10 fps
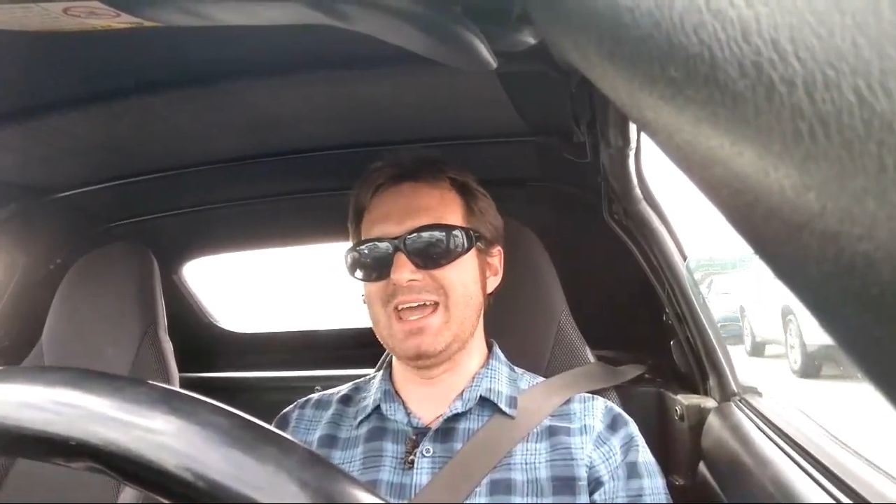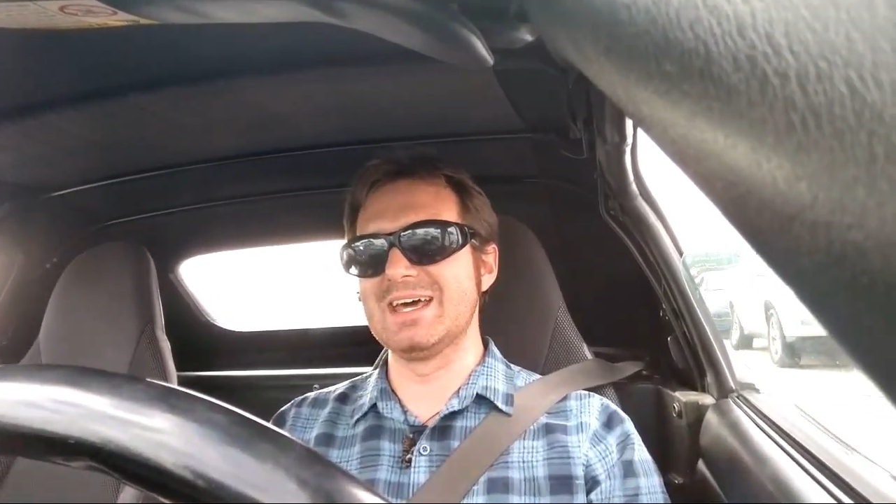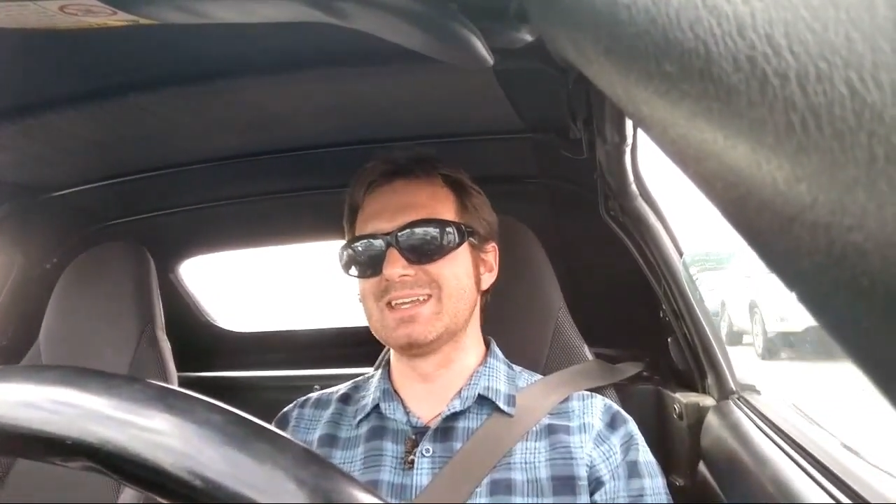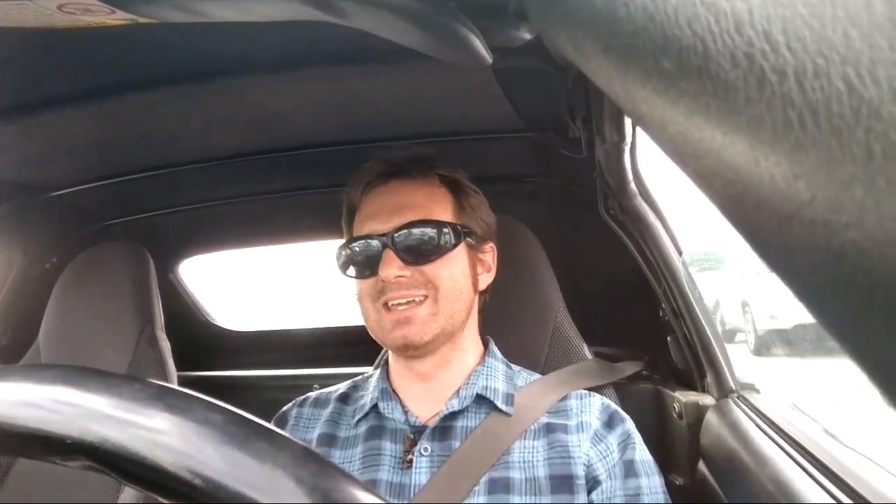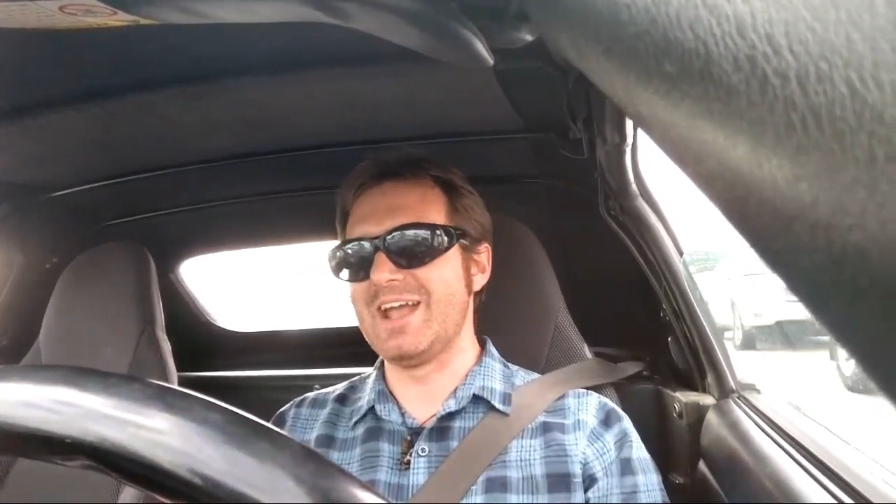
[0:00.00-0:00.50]

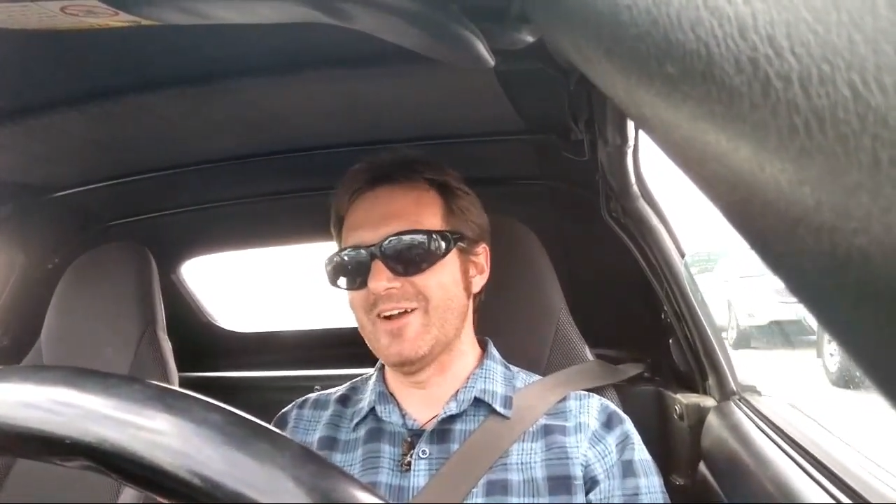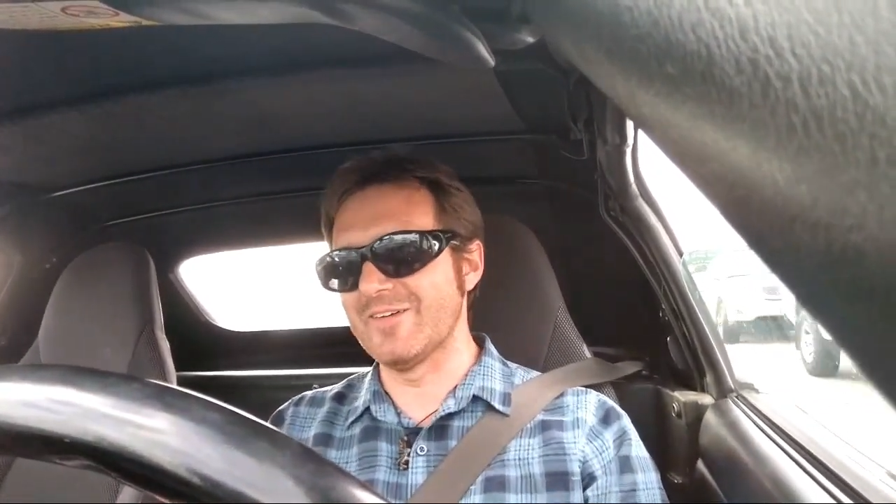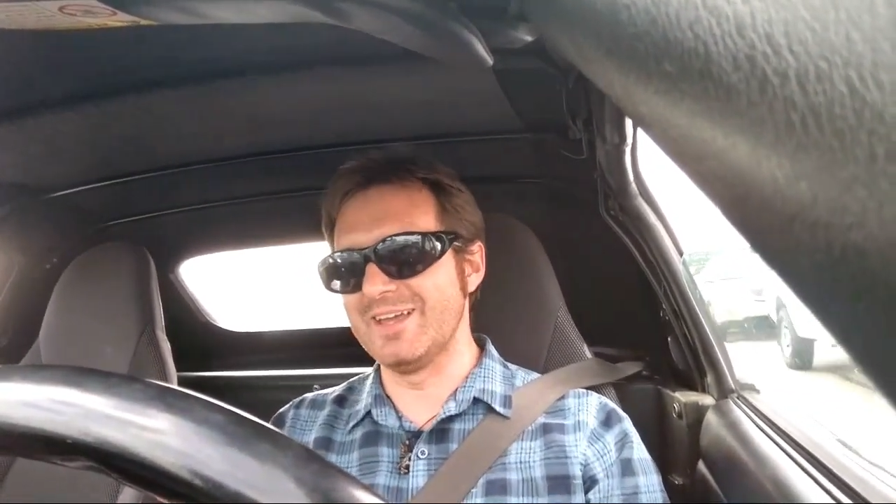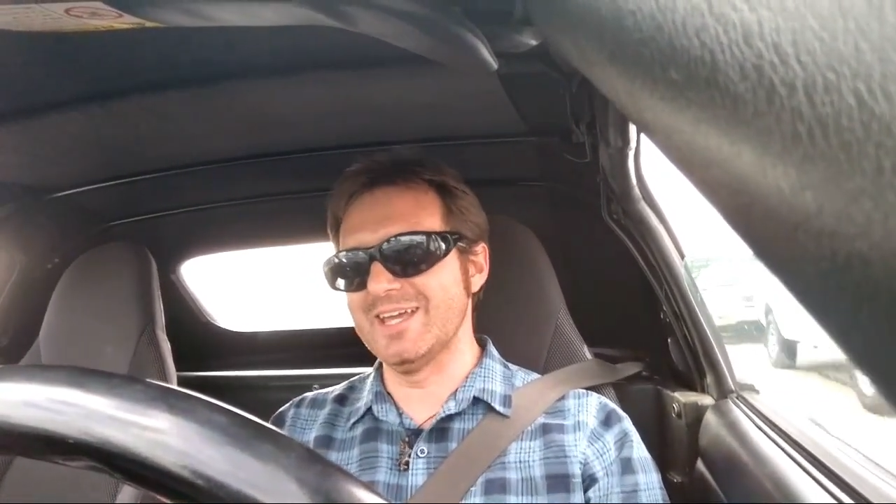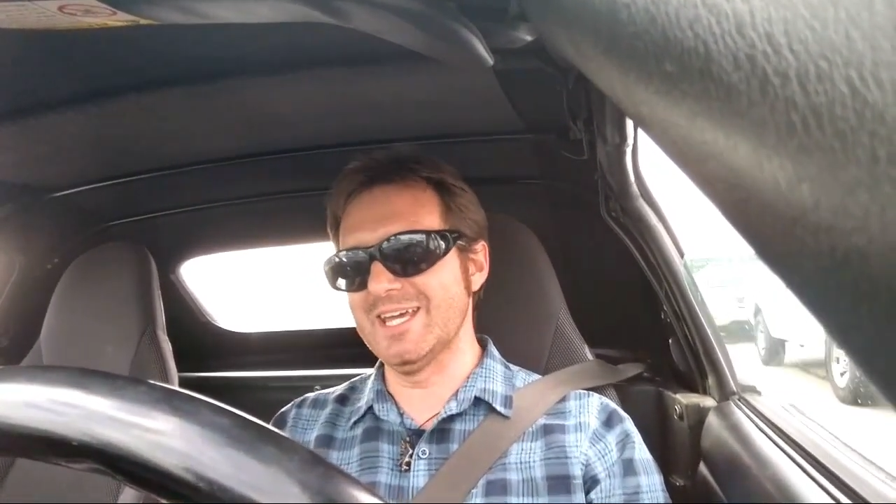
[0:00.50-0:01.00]
and
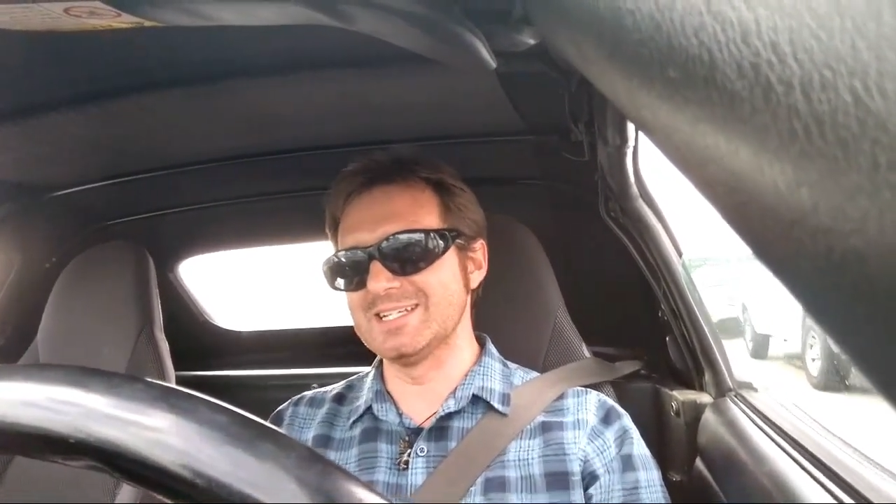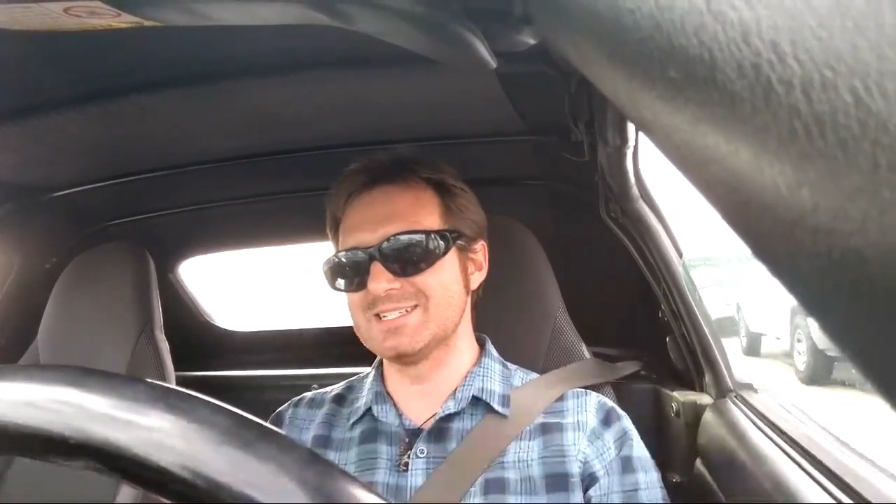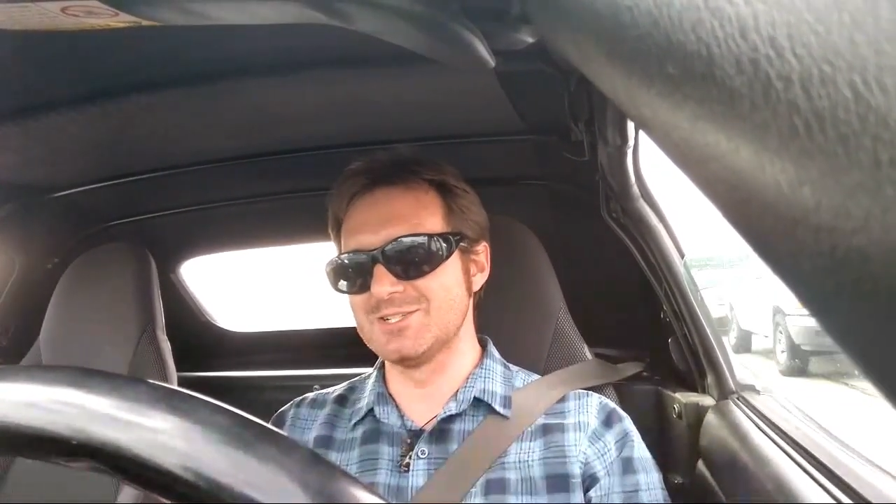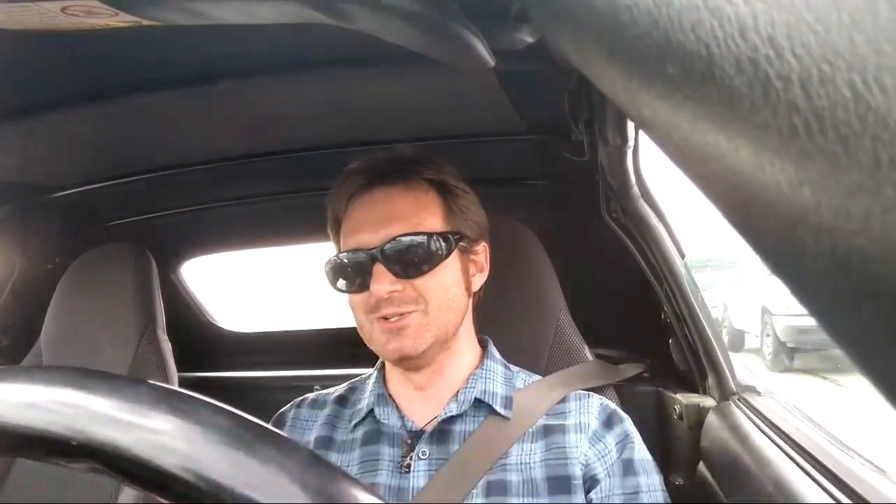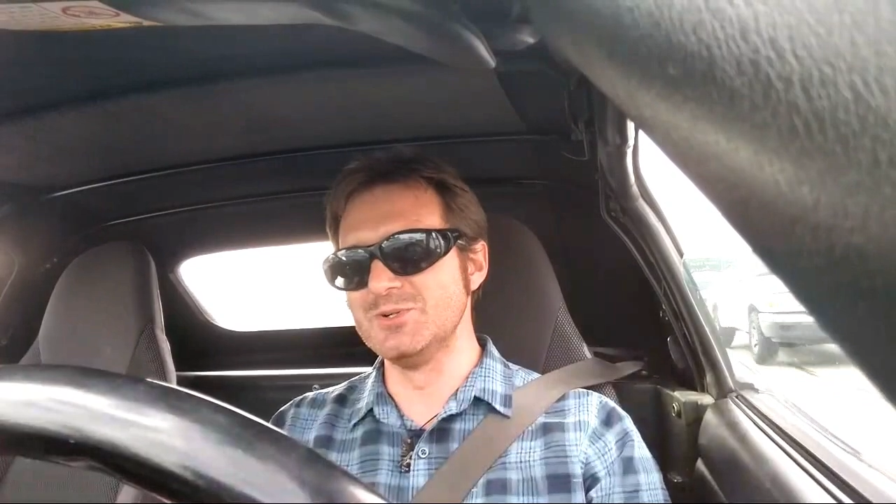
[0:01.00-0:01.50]
carrying
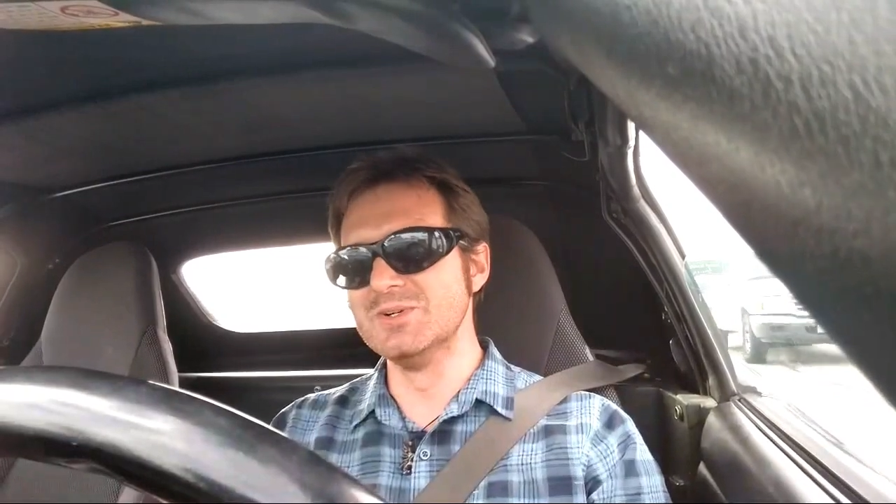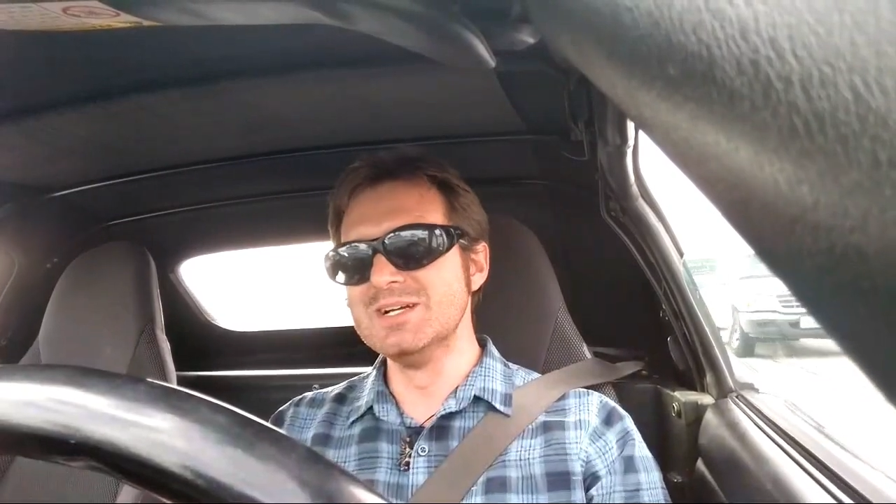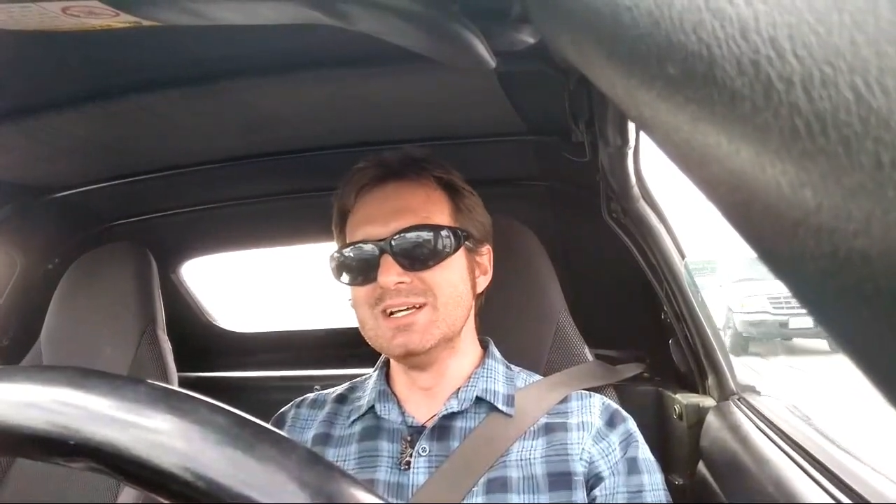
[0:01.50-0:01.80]
it to